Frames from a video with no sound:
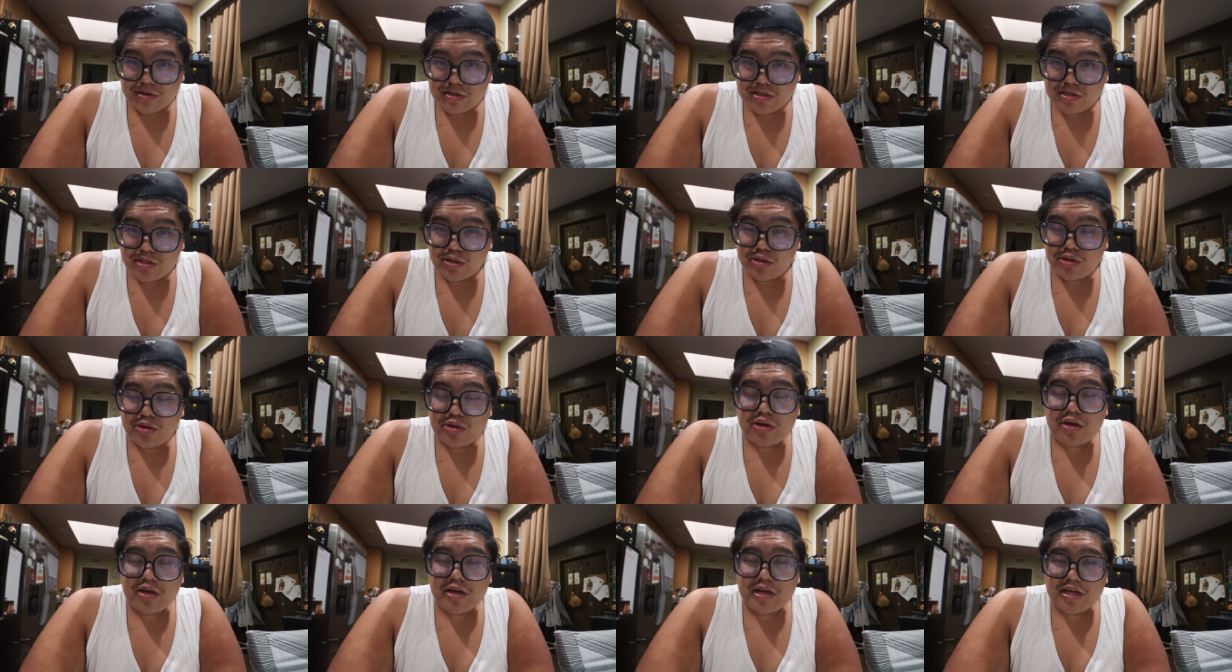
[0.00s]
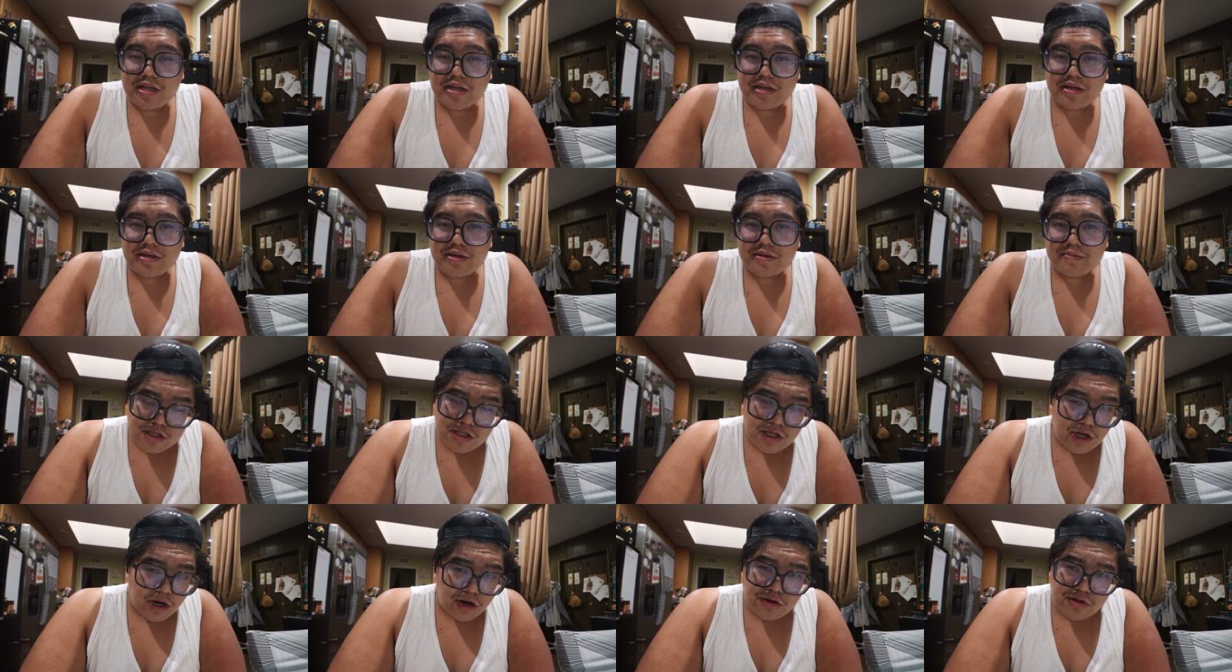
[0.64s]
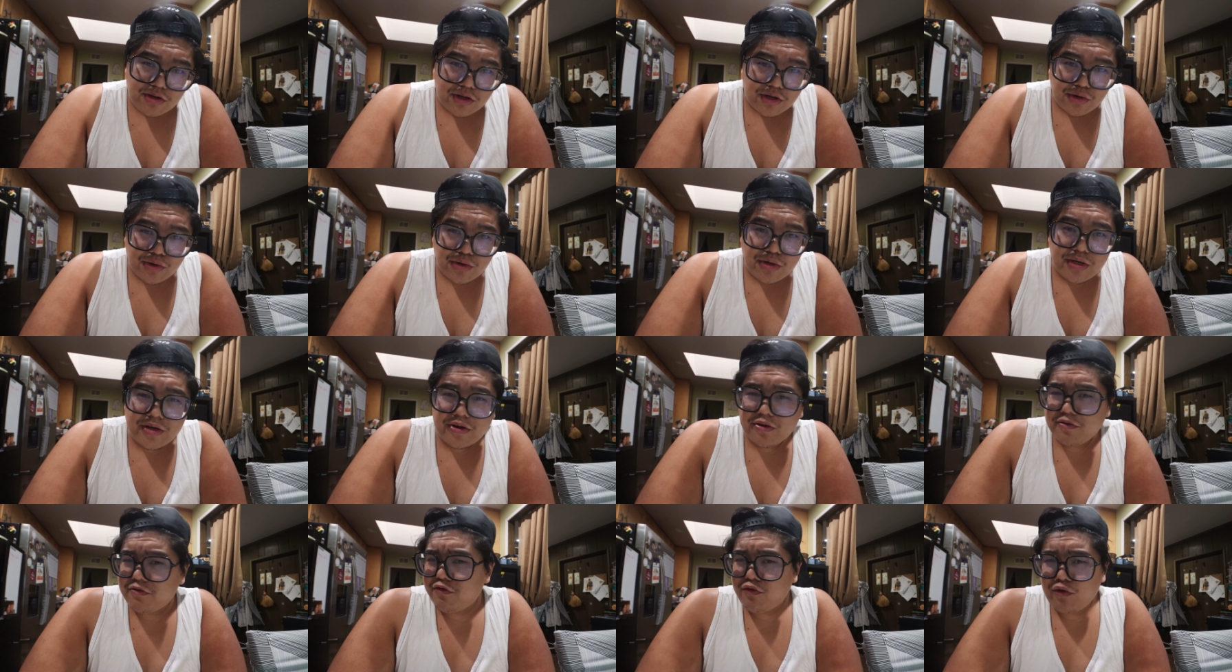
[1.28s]
so you can start the New
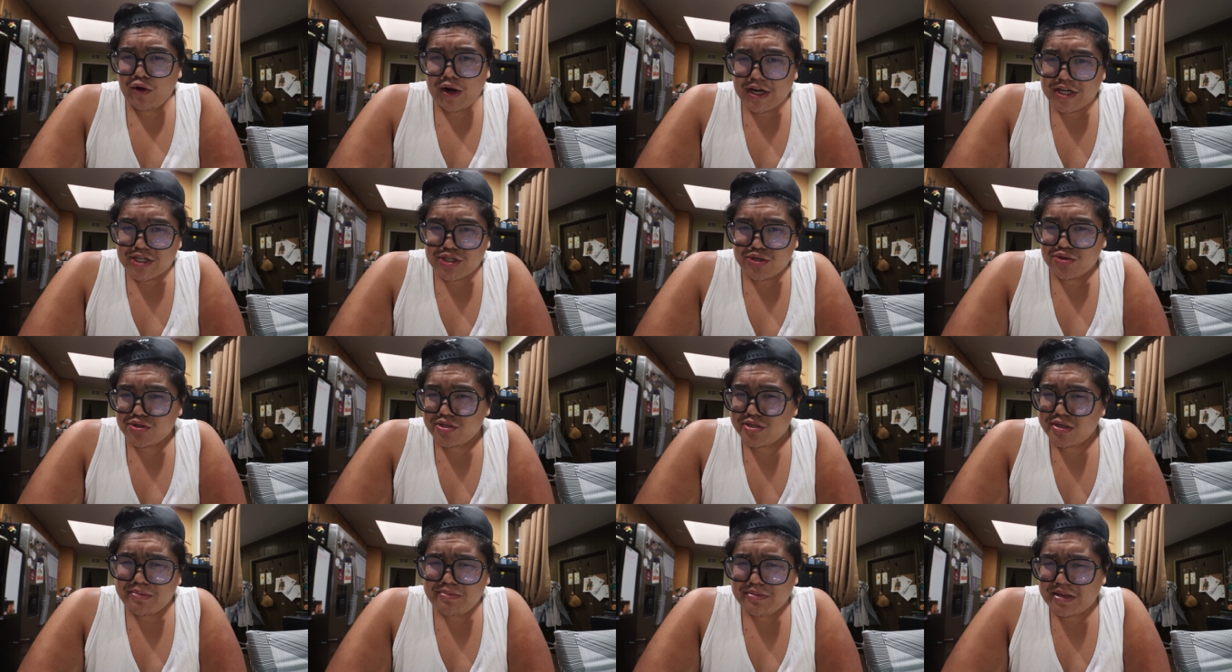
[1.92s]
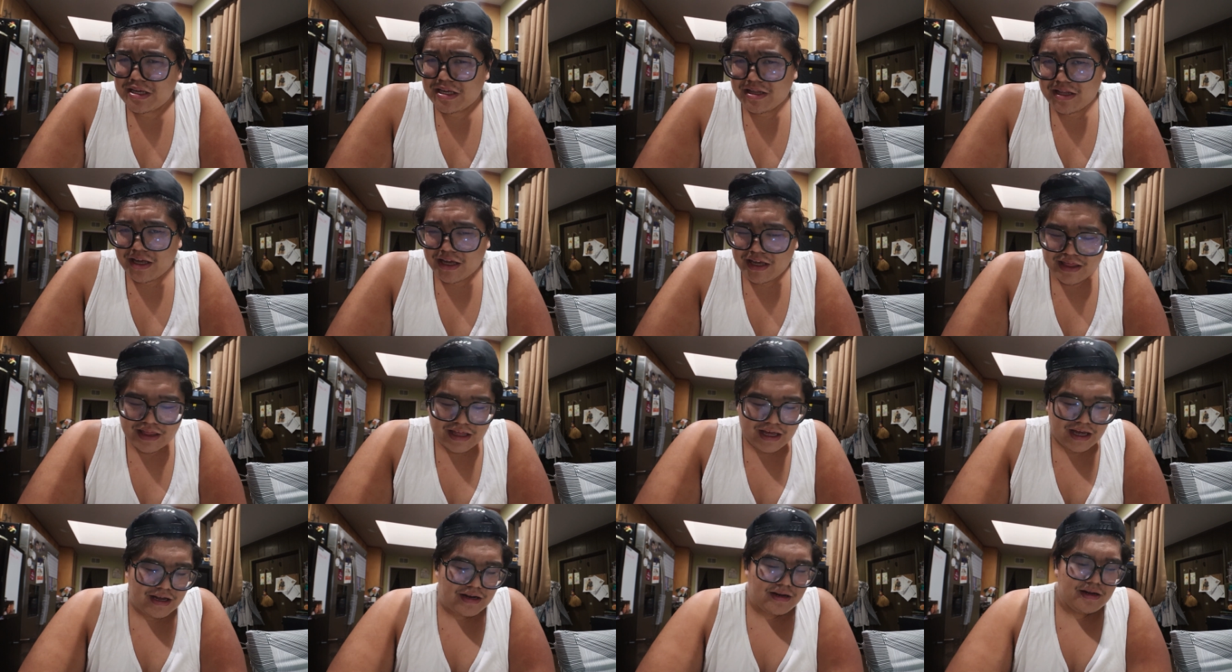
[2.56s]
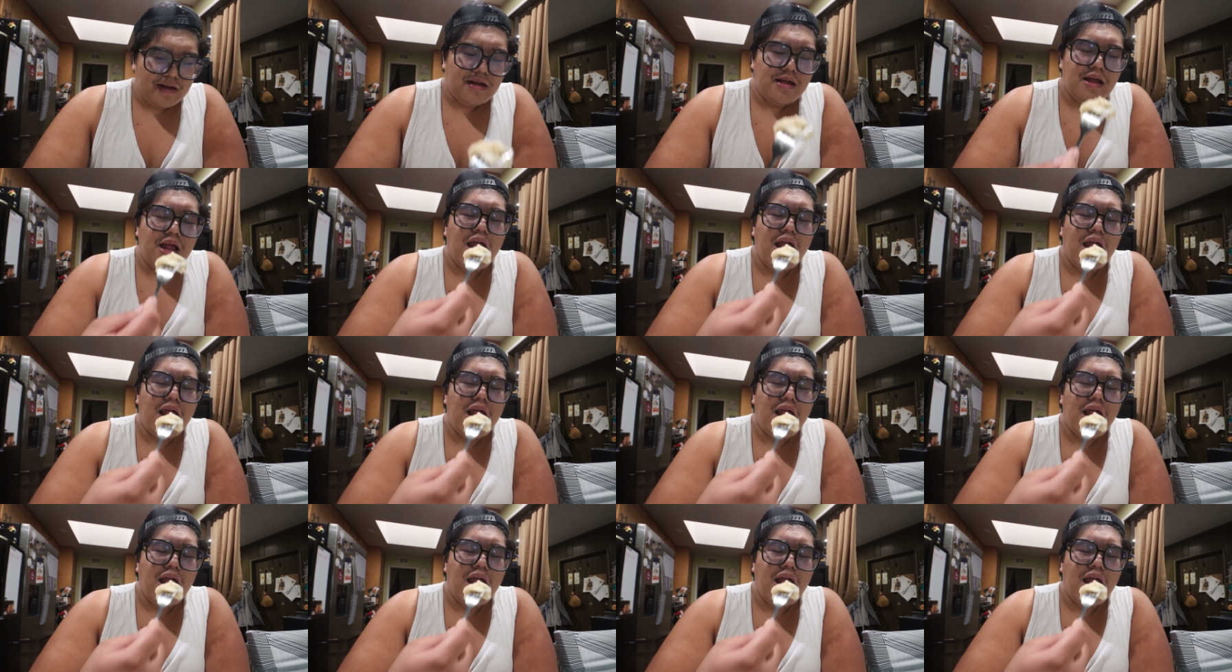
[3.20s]
Year fresh or something like that.